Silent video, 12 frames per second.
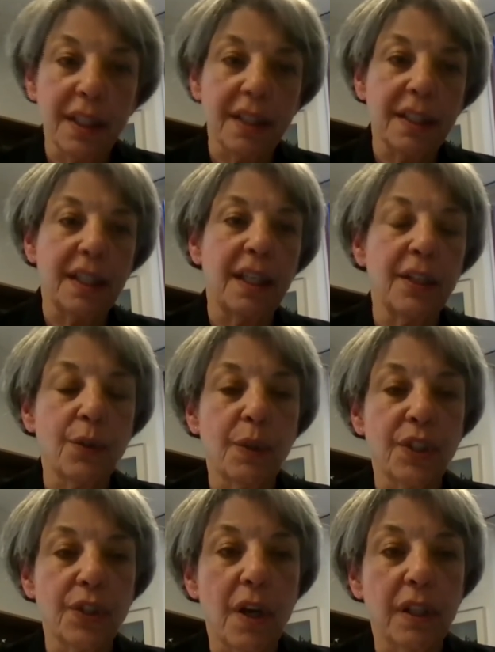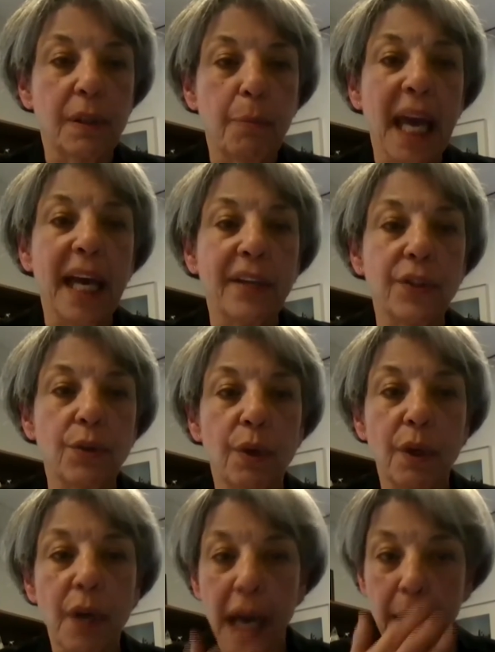It's seen as what's called a pass-through
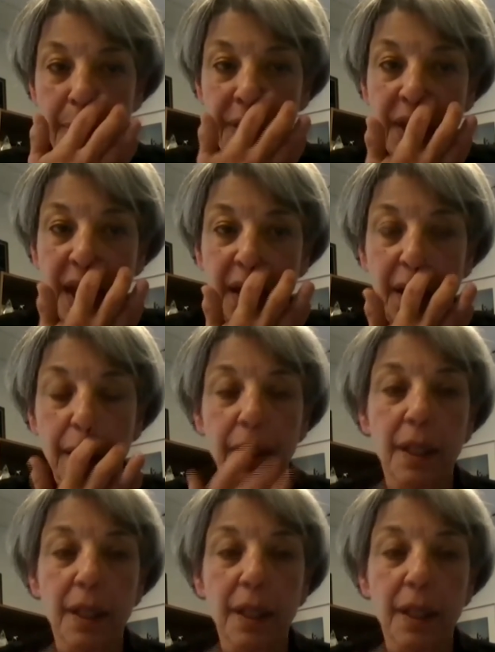or a hypothetical.